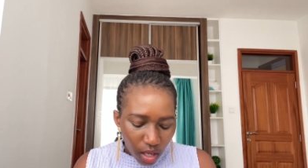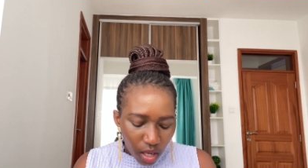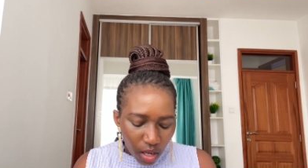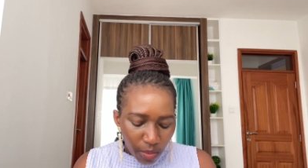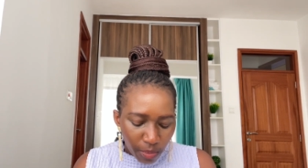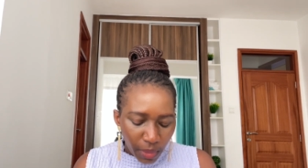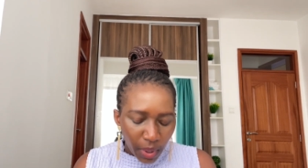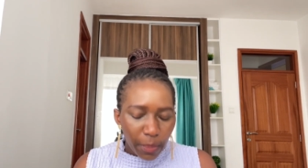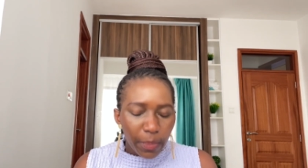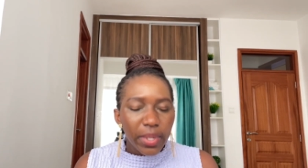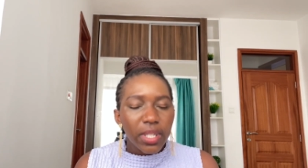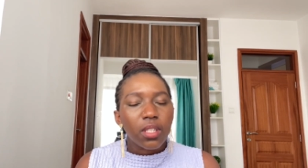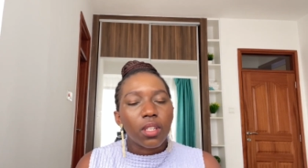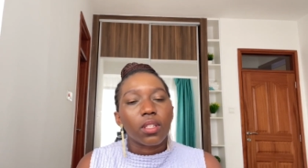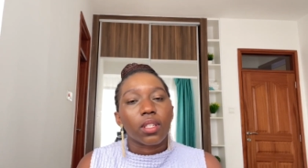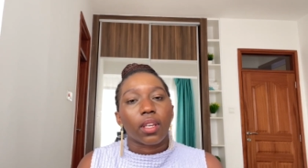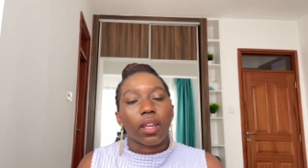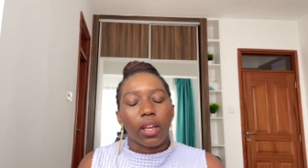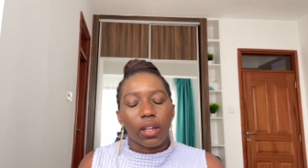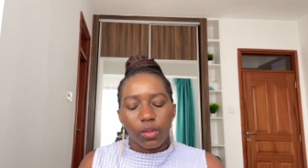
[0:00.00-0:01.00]
my business
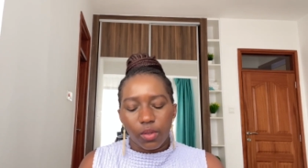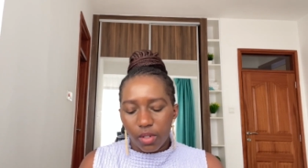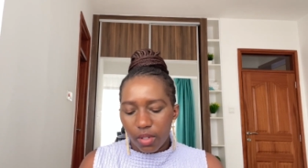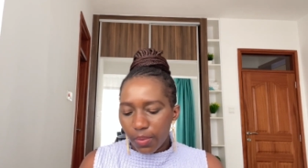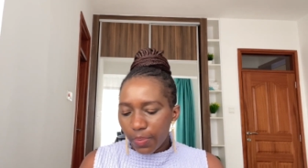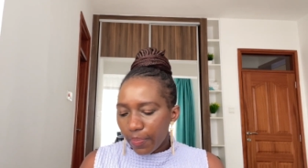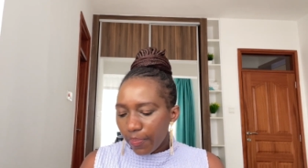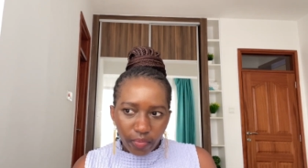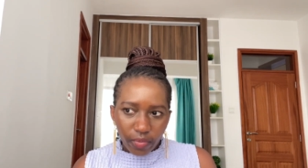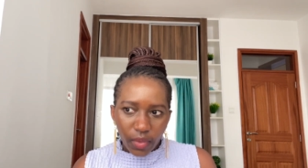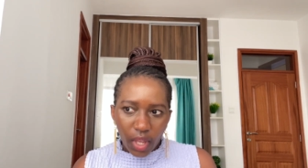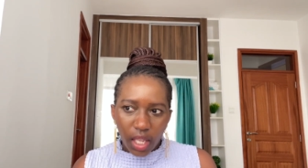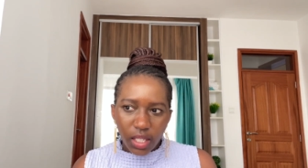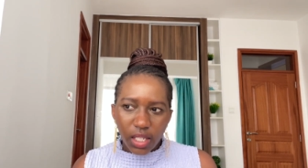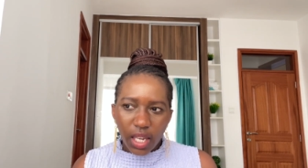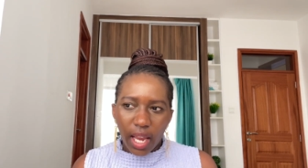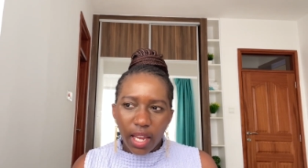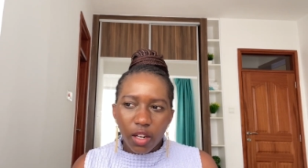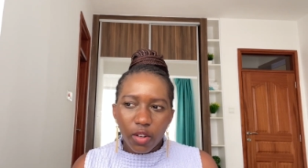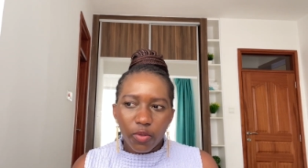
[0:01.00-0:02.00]
account. That's
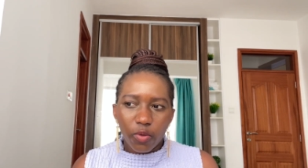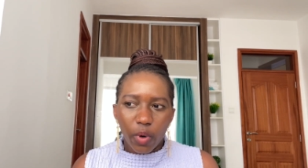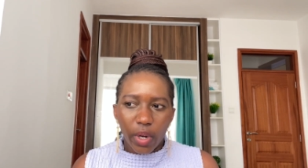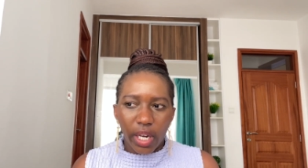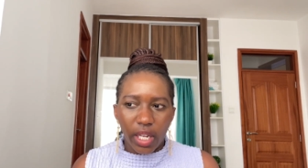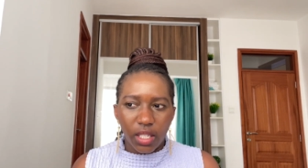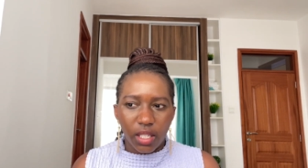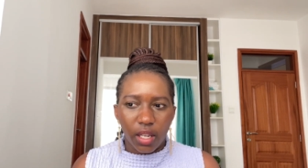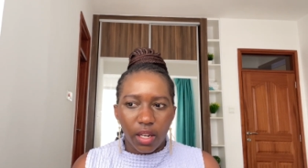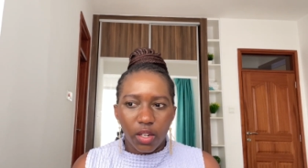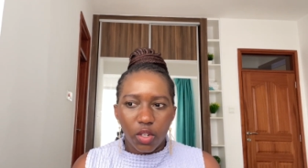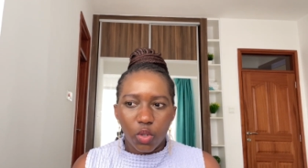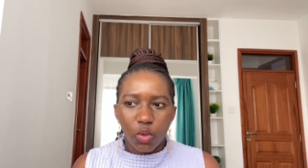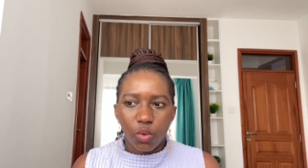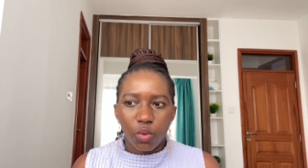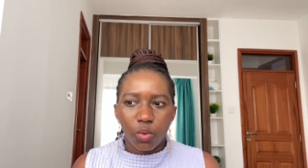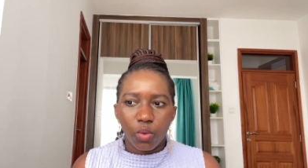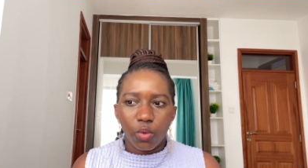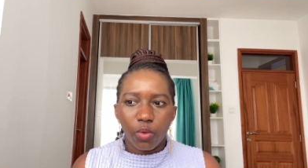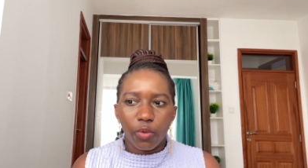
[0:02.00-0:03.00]
kind of when I started
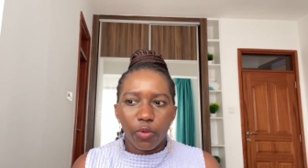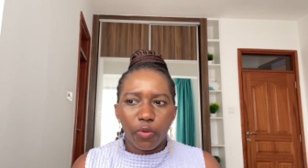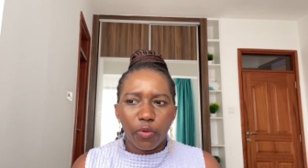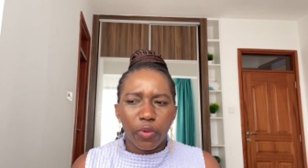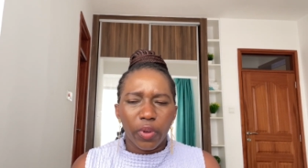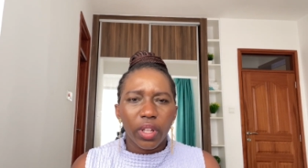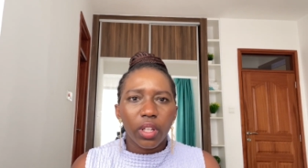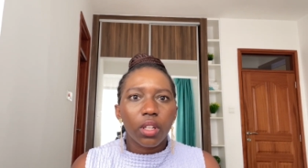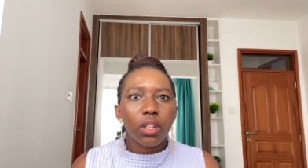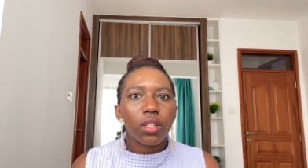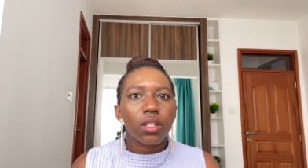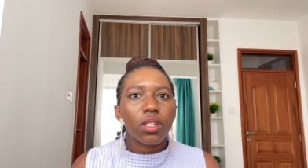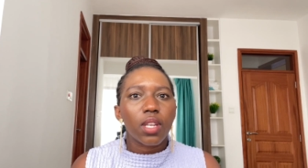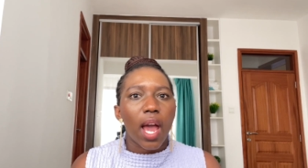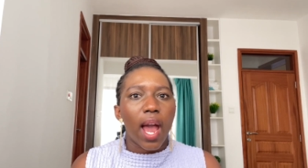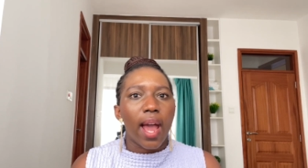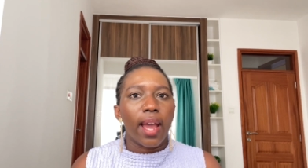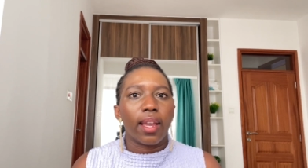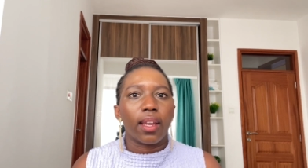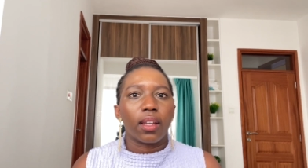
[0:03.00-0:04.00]
to feel
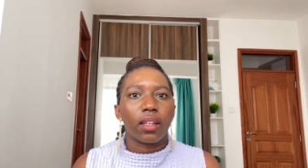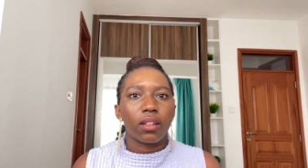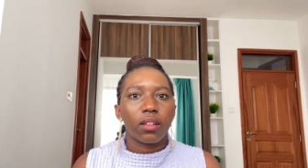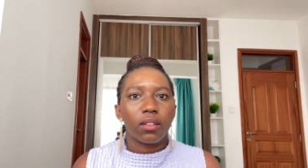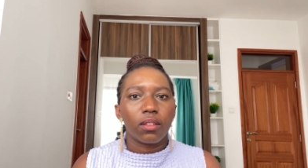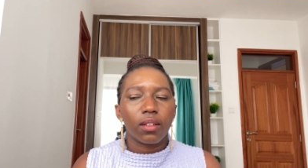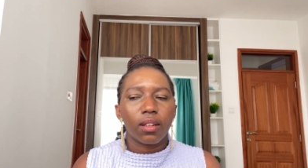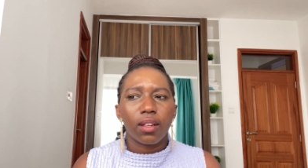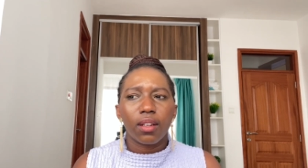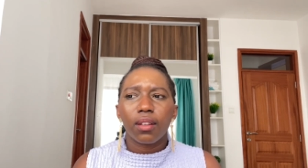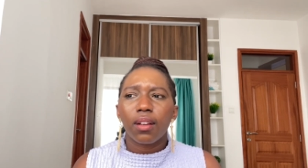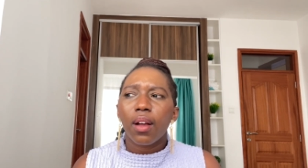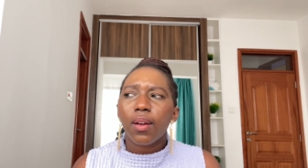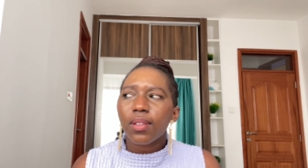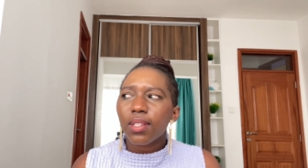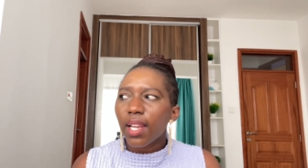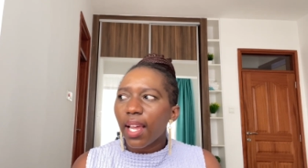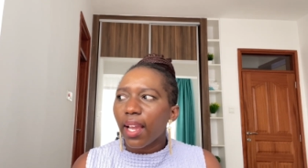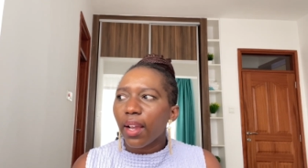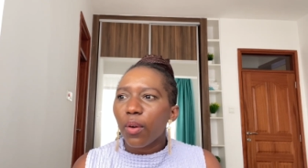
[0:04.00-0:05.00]
tired. I
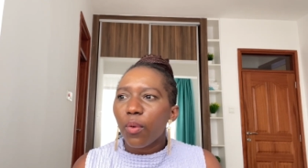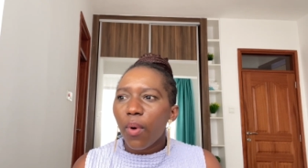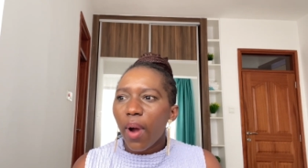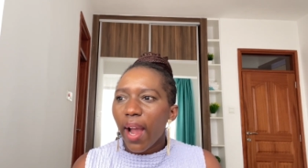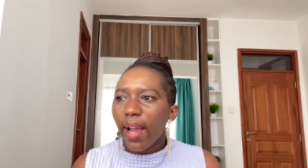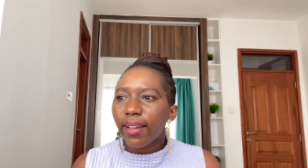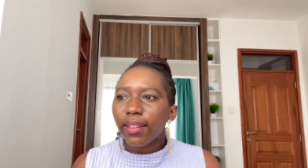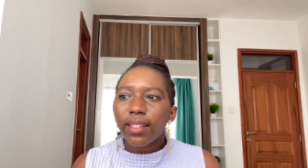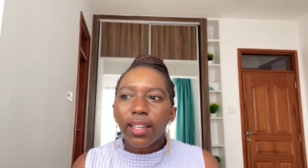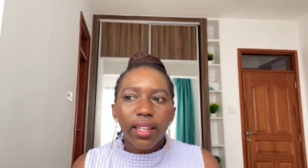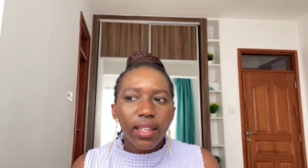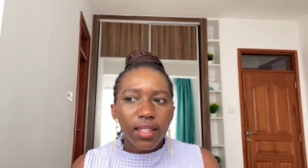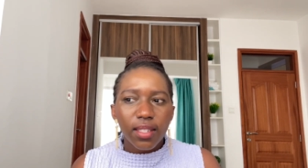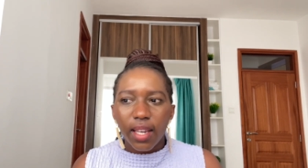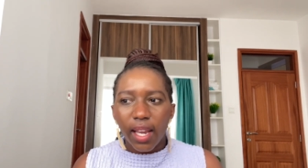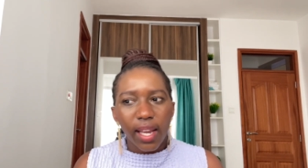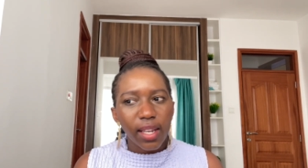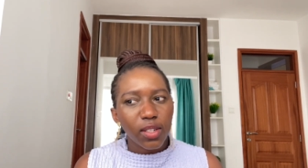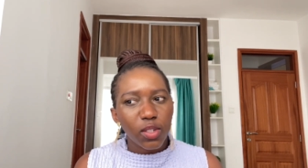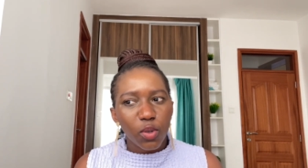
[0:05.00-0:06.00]
was like, why are you getting
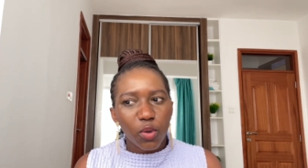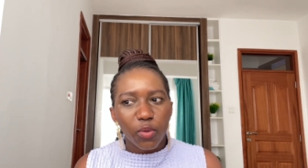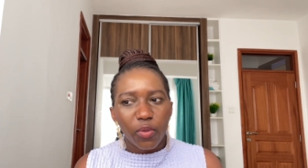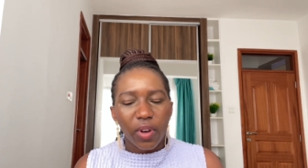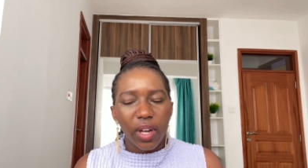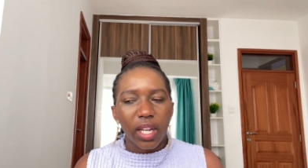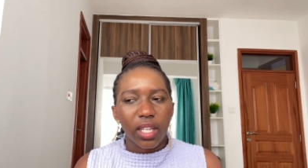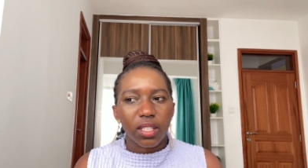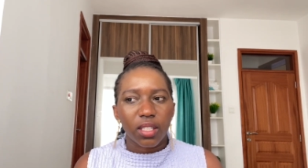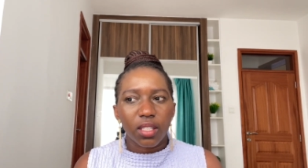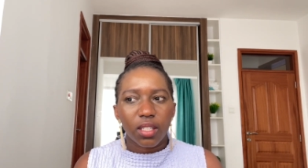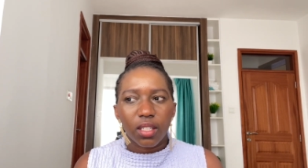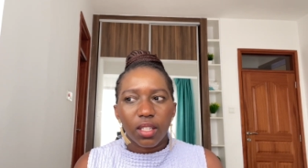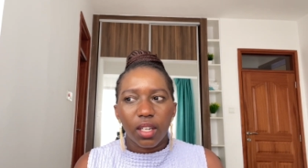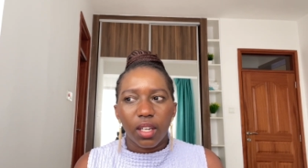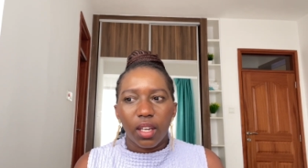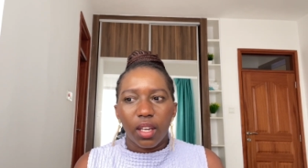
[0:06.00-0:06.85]
tired so fast?